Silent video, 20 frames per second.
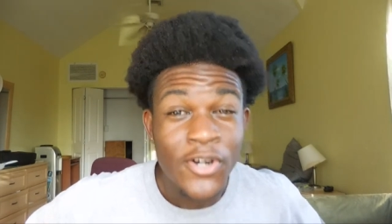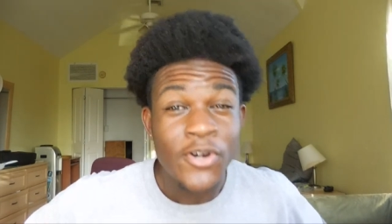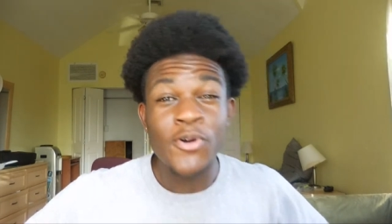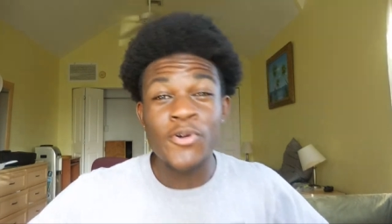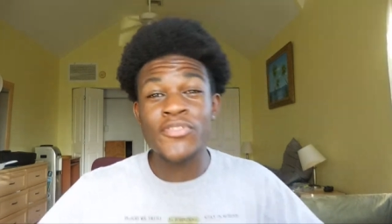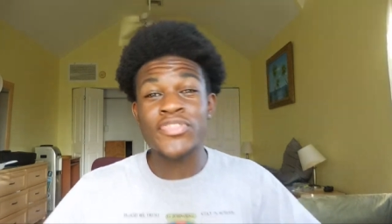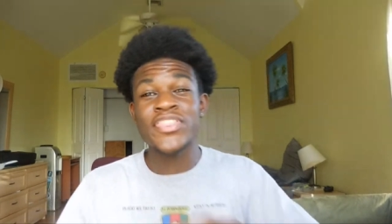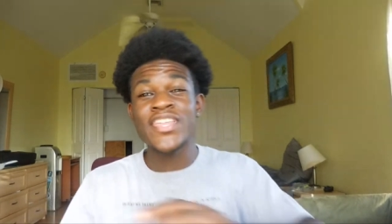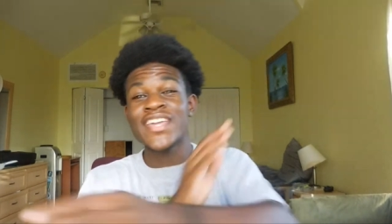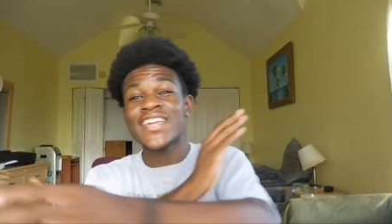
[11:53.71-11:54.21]

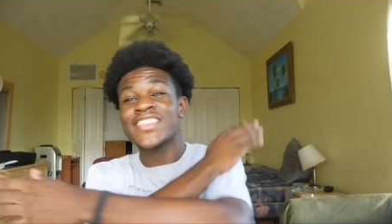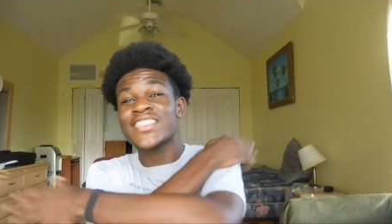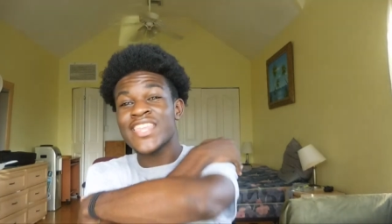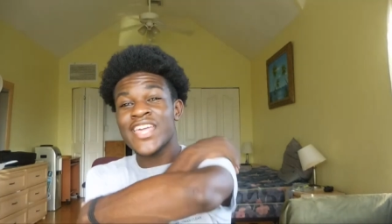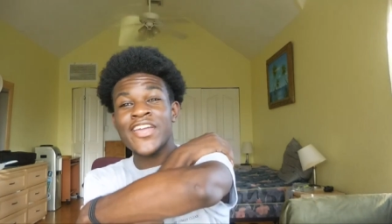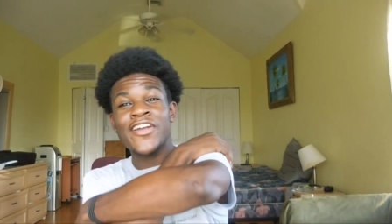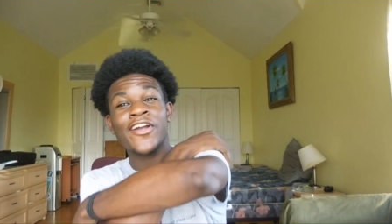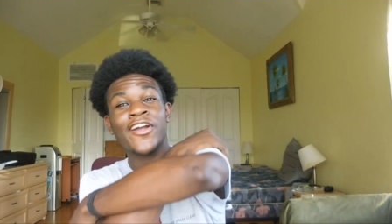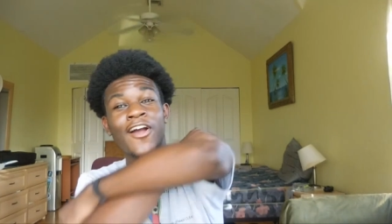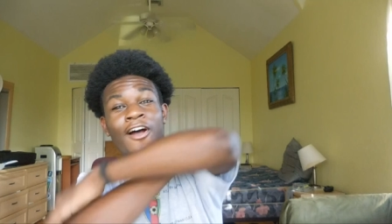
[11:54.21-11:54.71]
who think
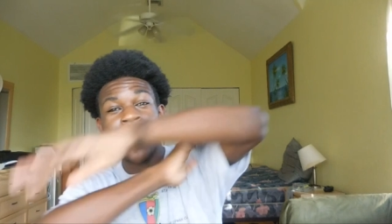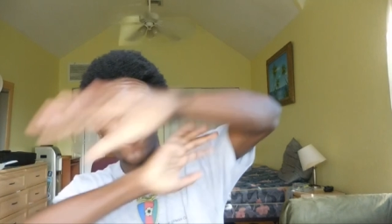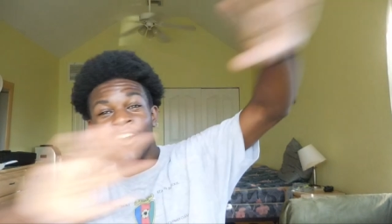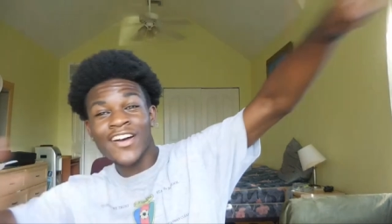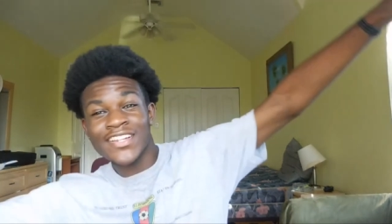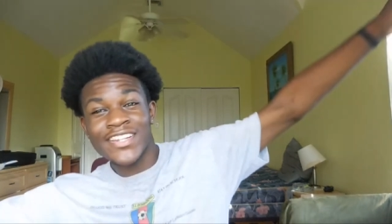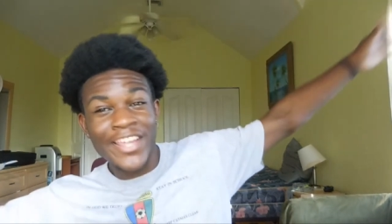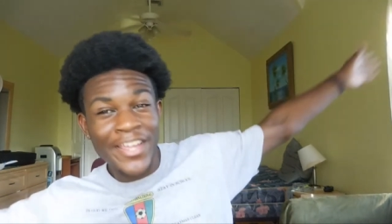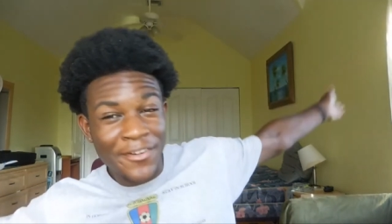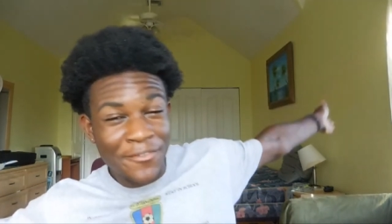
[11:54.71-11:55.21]
they are
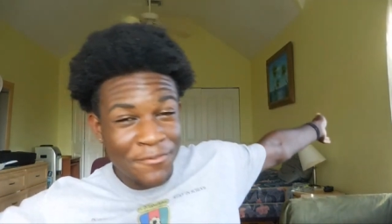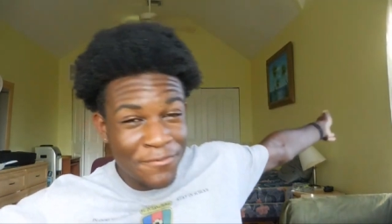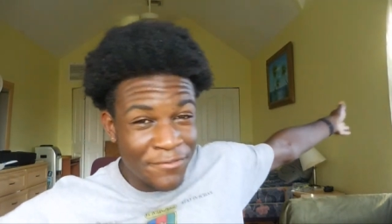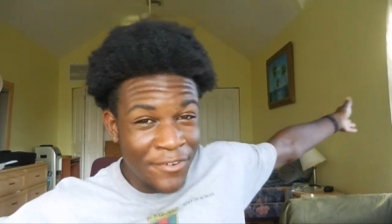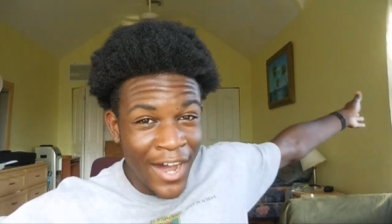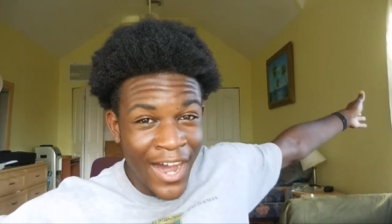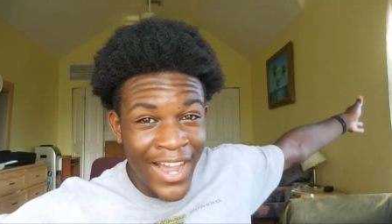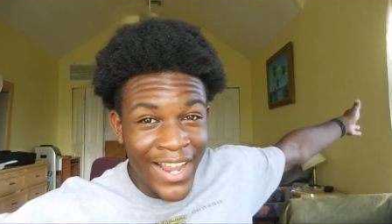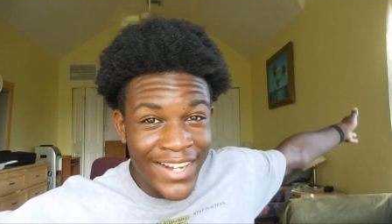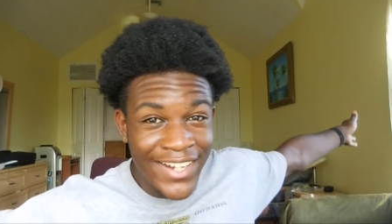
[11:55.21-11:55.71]
hot and
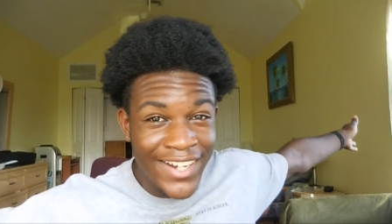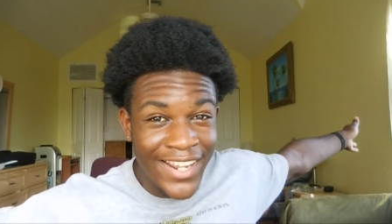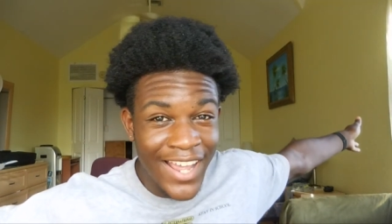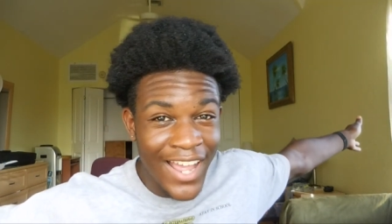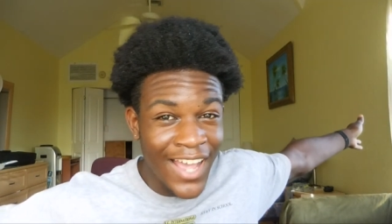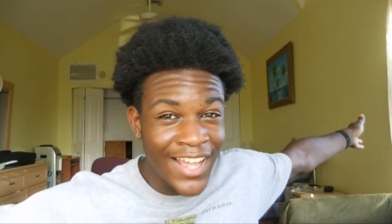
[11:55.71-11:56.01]
fine